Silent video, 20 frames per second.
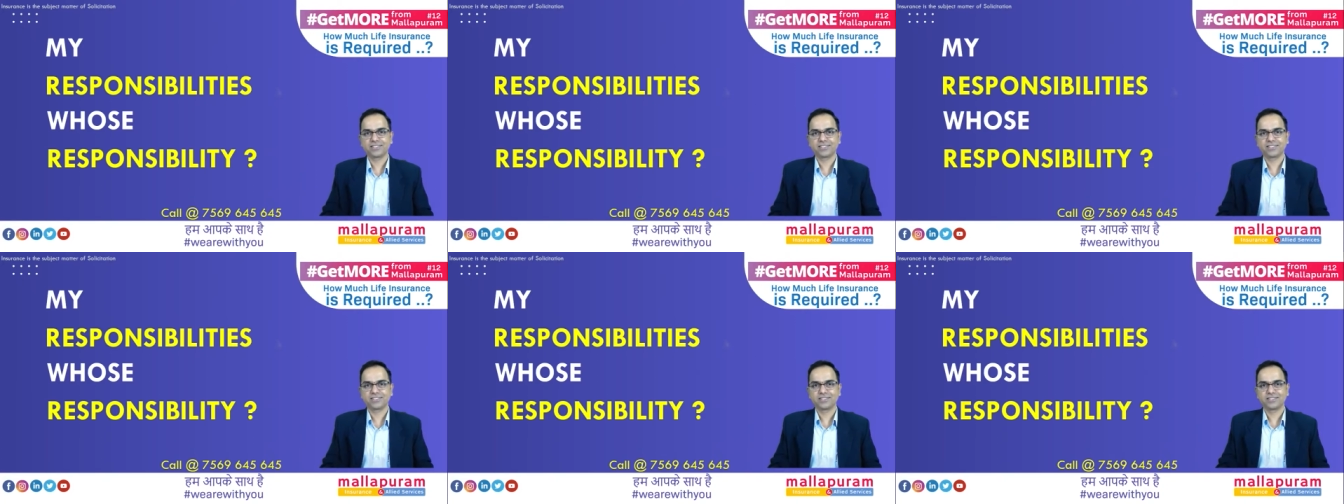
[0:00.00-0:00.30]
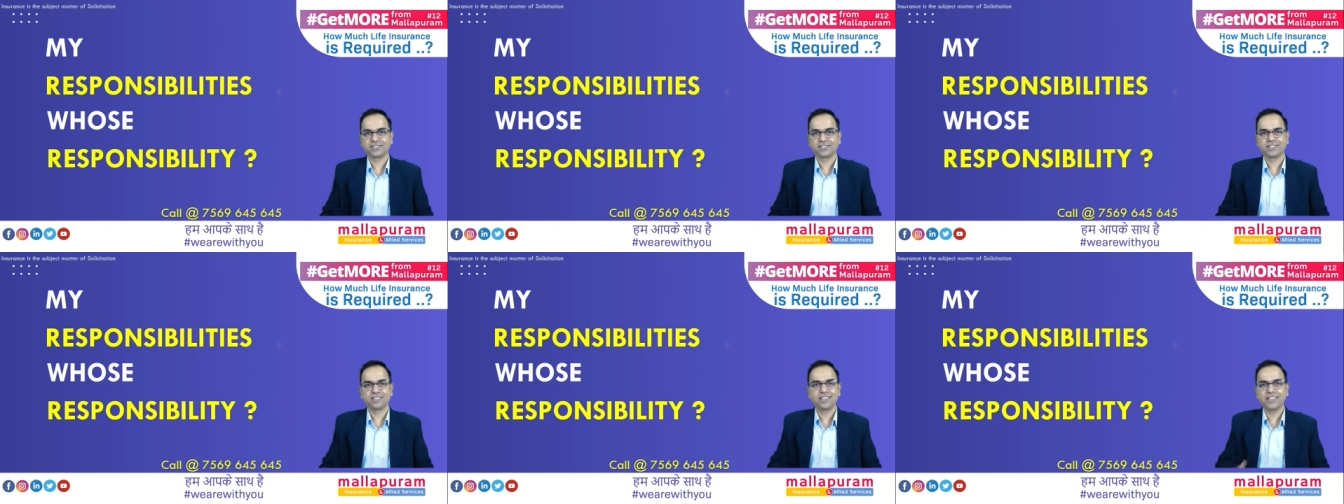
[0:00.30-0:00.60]

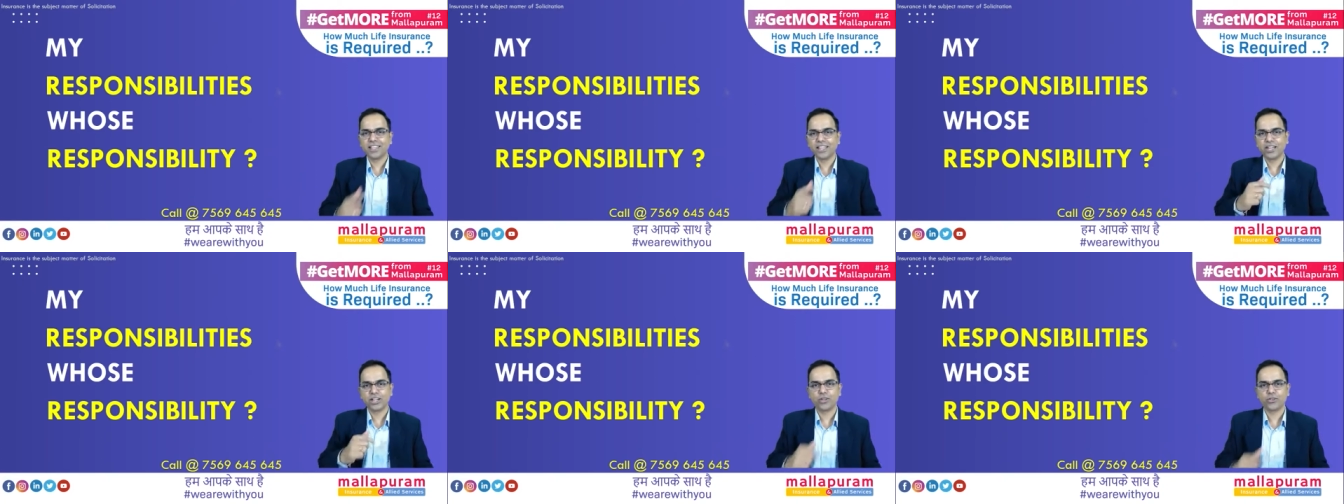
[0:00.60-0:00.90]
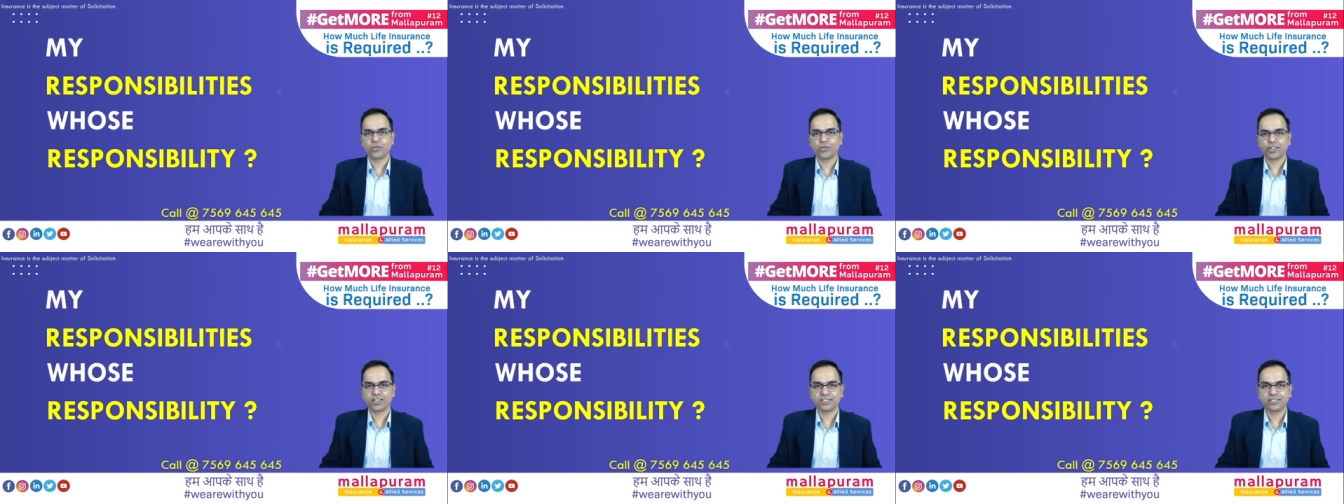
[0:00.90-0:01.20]
Think it over.
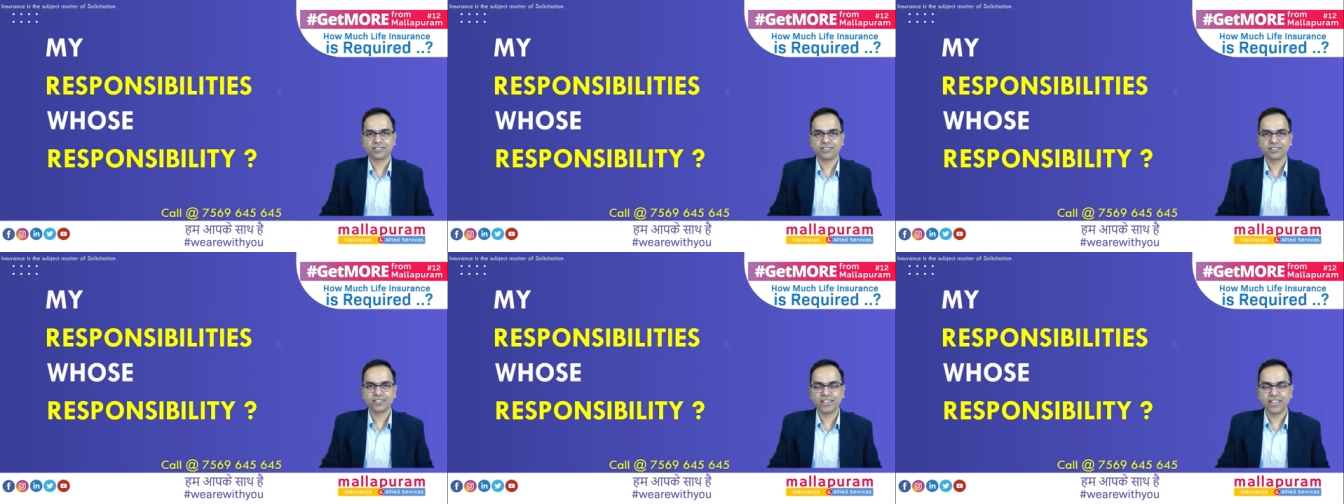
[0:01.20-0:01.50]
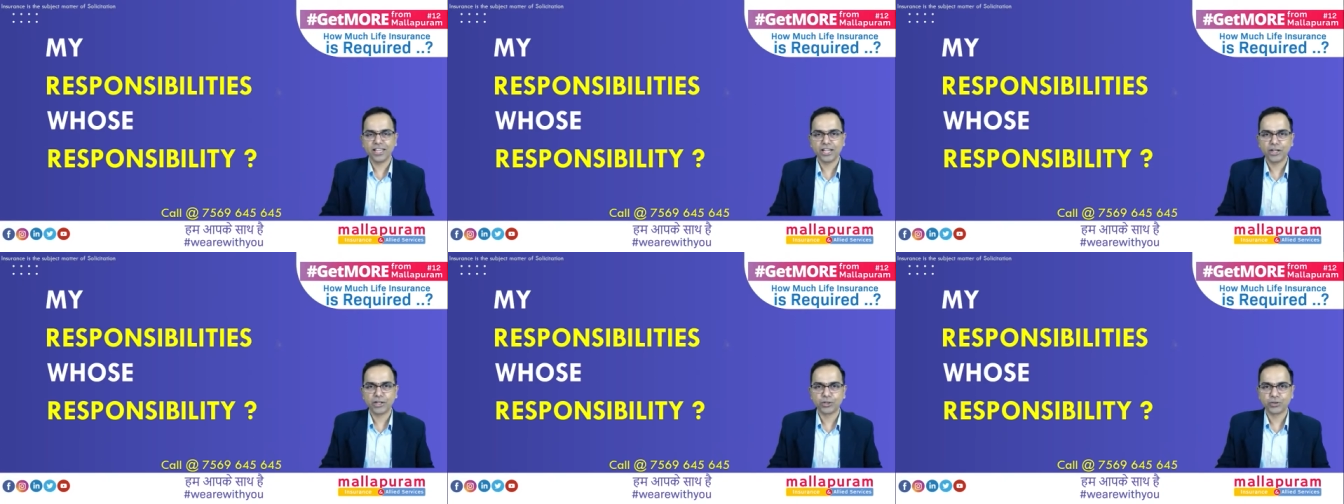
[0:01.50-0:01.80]
Think it
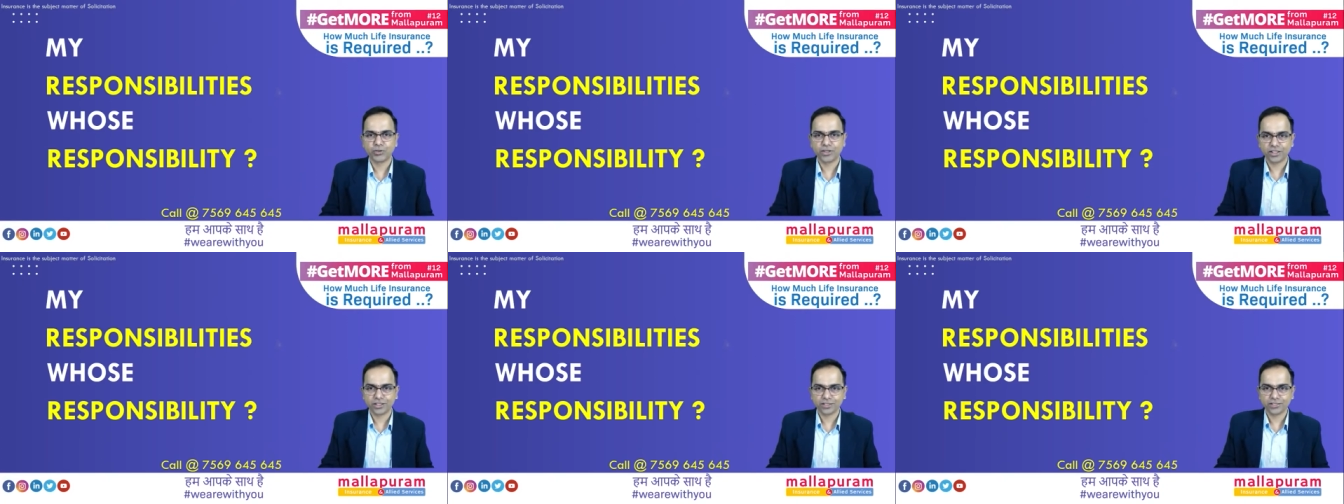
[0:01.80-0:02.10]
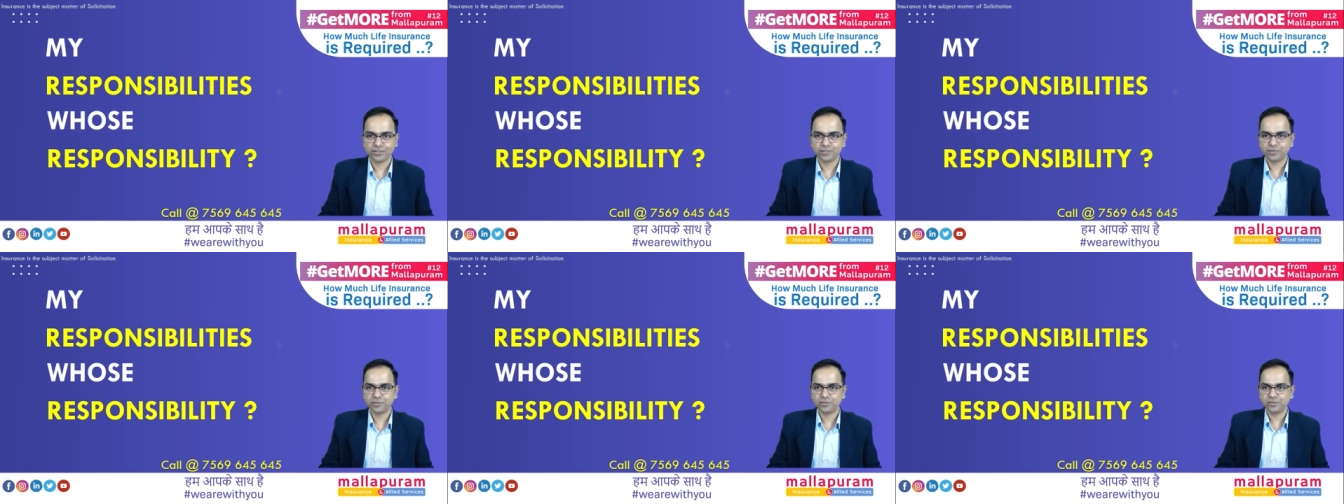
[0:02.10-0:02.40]
over.
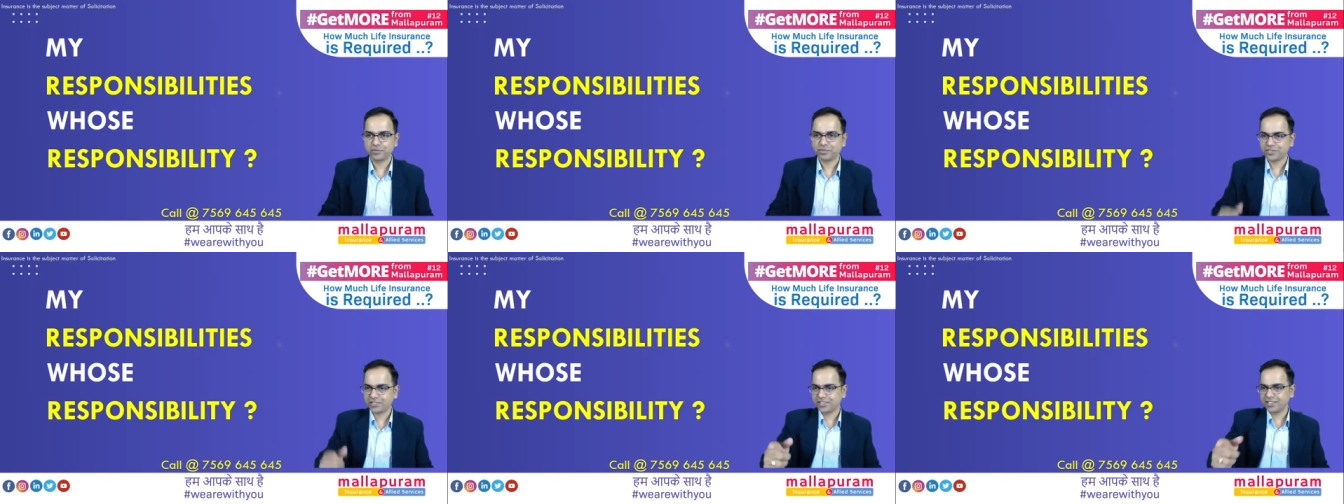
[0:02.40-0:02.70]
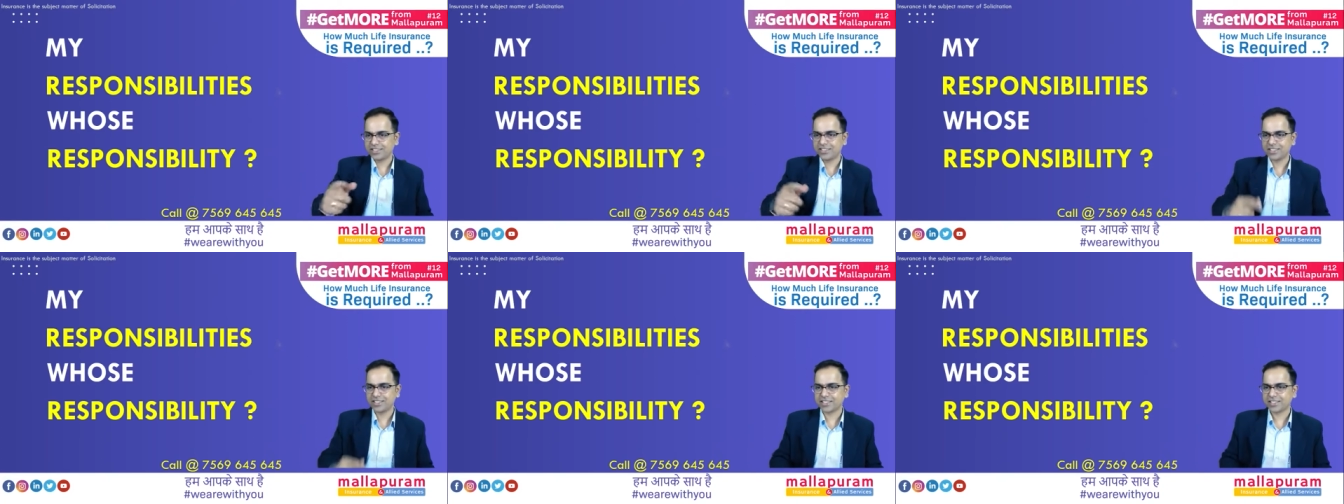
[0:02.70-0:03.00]
Just
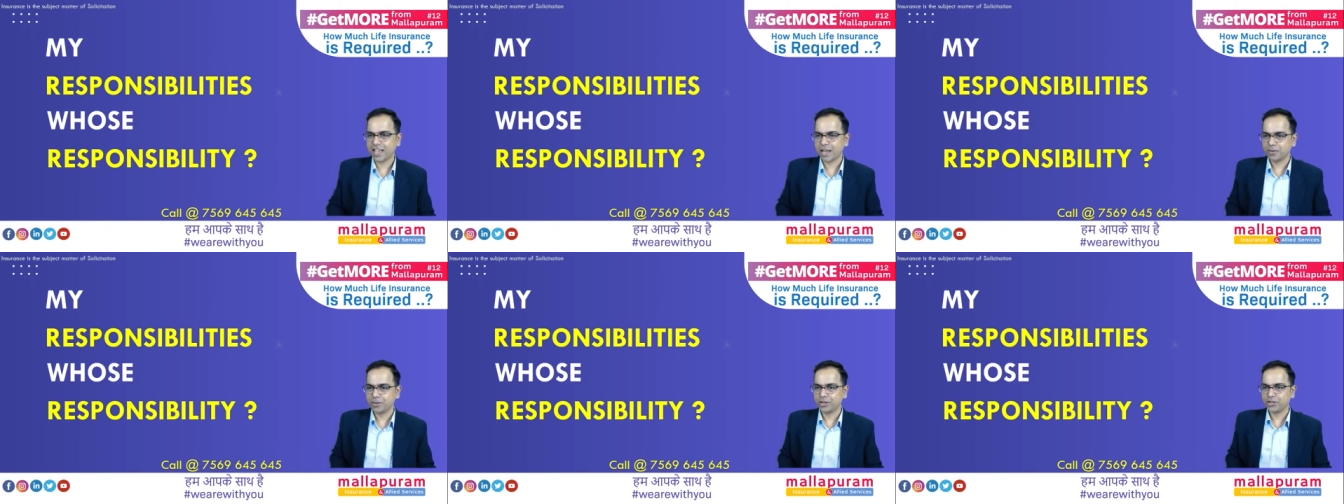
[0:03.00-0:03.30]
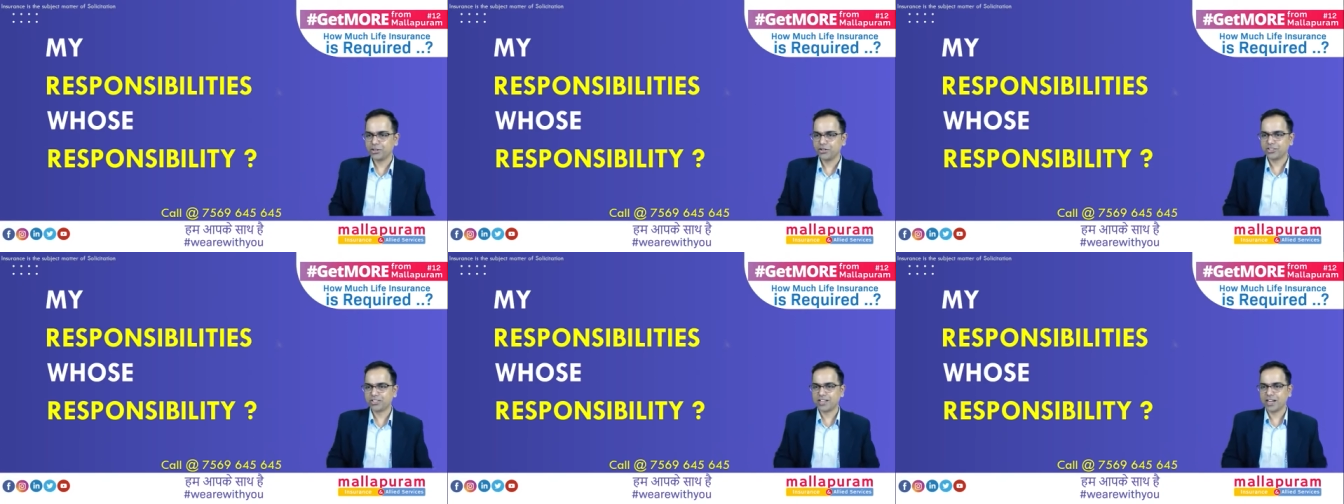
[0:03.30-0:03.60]
type it in your
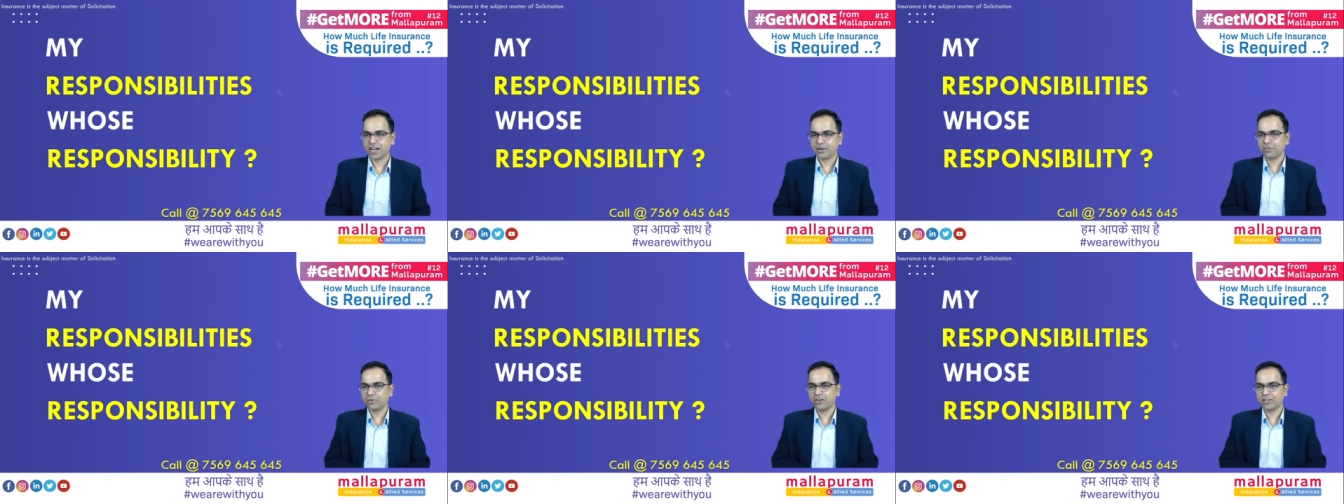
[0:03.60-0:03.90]
chat box.